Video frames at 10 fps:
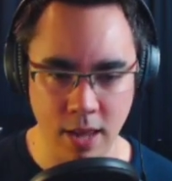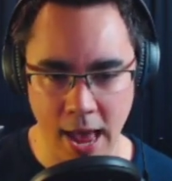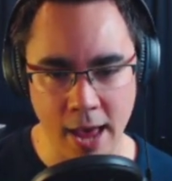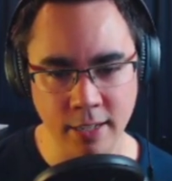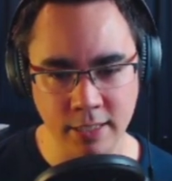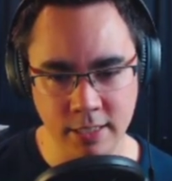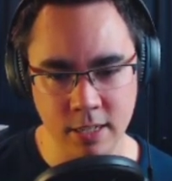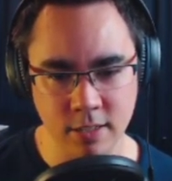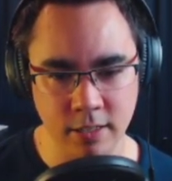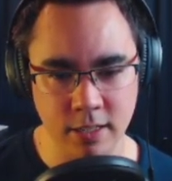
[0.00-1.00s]
adding
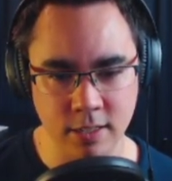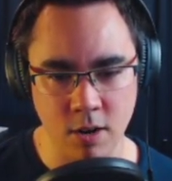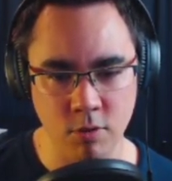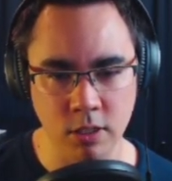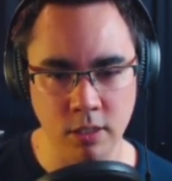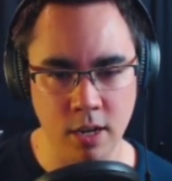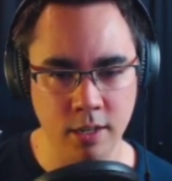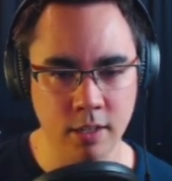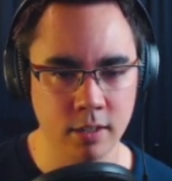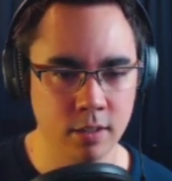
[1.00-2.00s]
details like this, I really like.